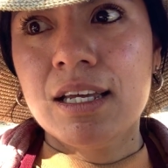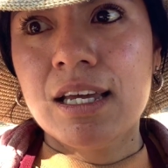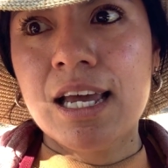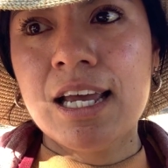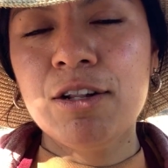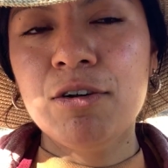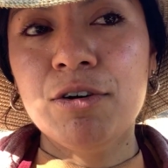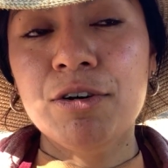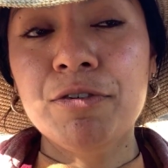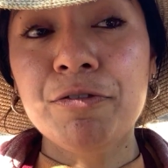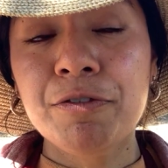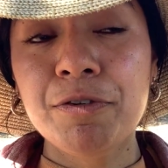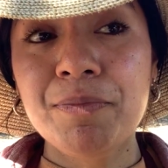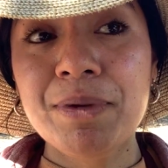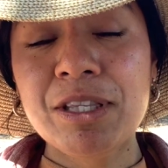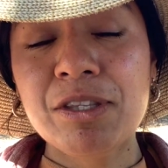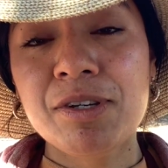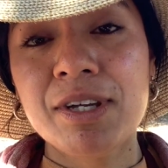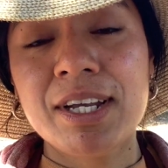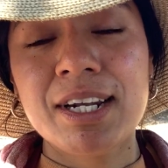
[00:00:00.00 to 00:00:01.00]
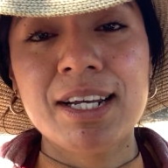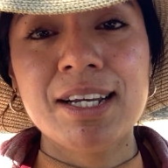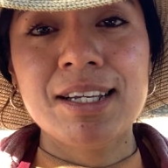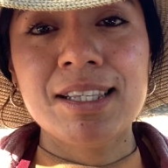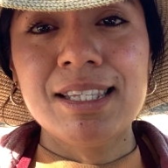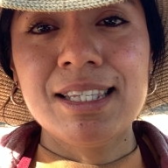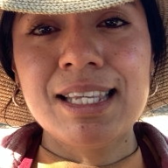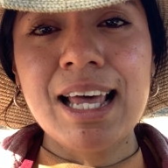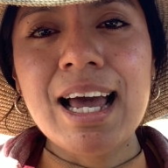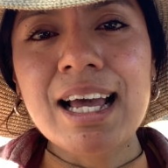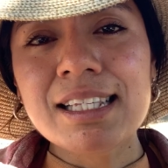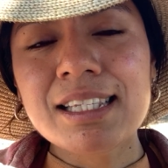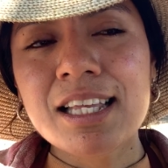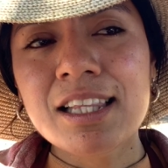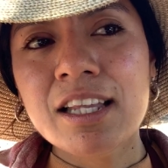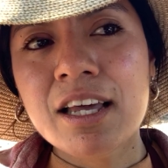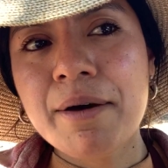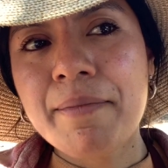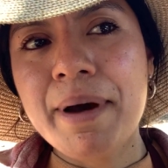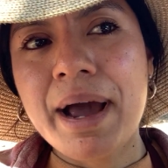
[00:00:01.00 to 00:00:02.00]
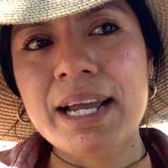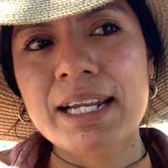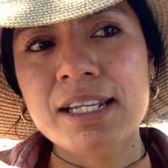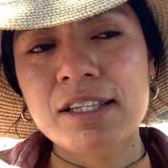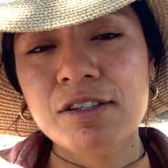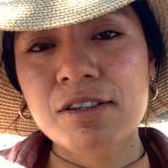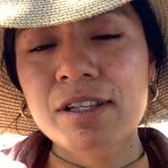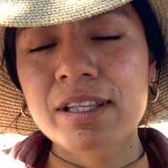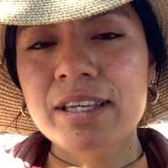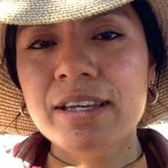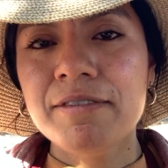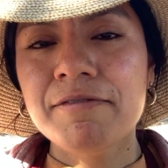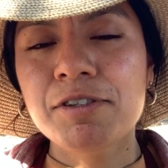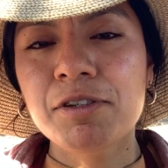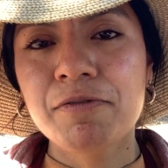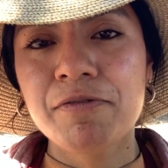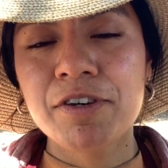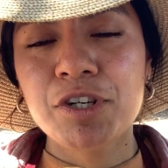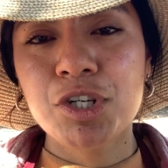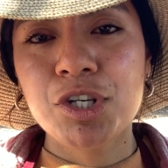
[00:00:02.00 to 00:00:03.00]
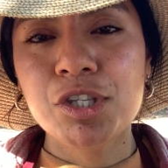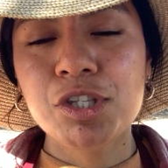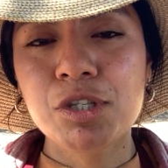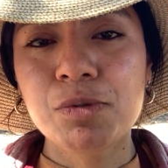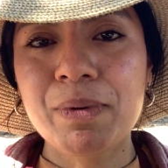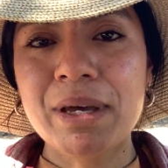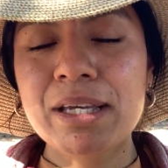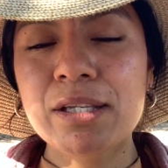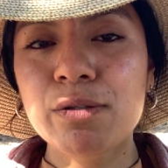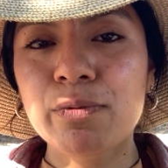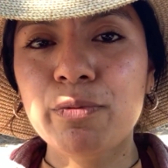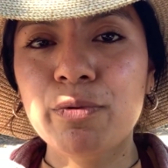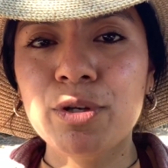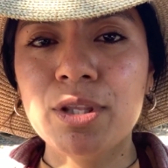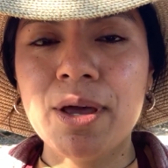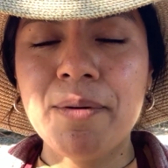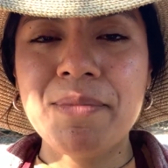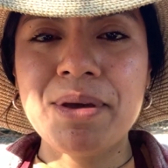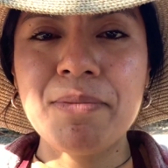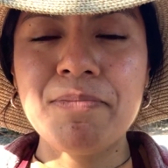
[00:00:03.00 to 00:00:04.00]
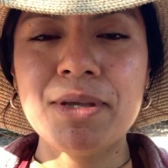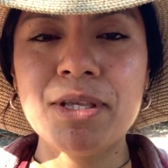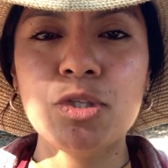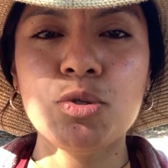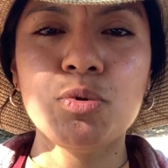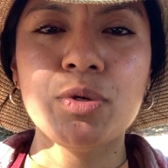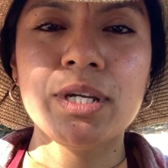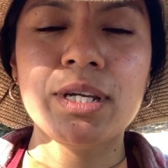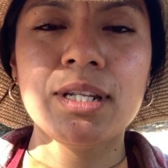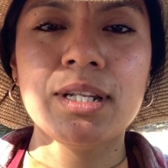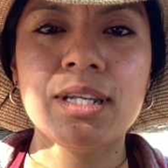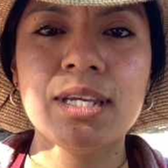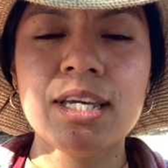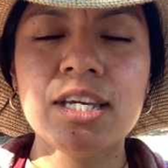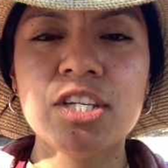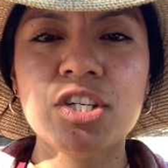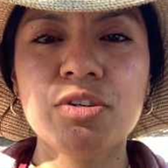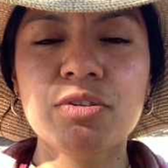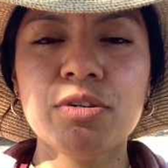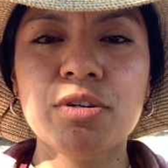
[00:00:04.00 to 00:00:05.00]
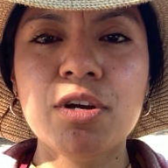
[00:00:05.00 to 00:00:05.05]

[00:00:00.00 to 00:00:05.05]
in order for me to get a good size on them, I need to leave sufficient space for them in between each